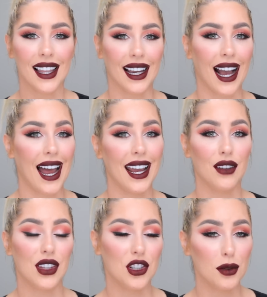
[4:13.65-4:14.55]
Like I,
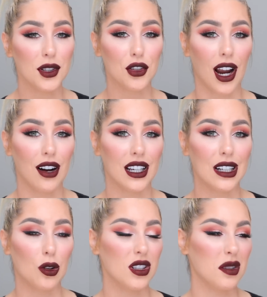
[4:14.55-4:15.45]
if the gym is
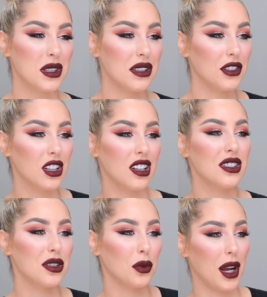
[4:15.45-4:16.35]
crowded or someone's even
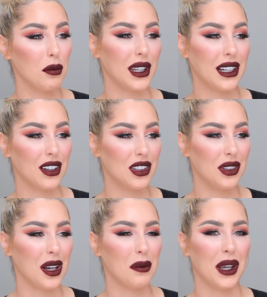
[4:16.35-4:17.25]
close to what I'm planning on
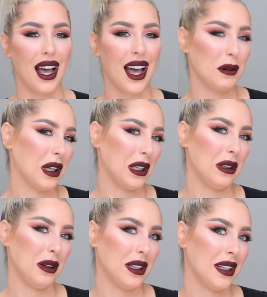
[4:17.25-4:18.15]
doing, I'm like, I'm not
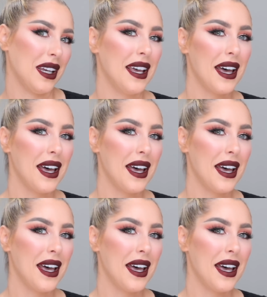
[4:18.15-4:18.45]
gonna do it.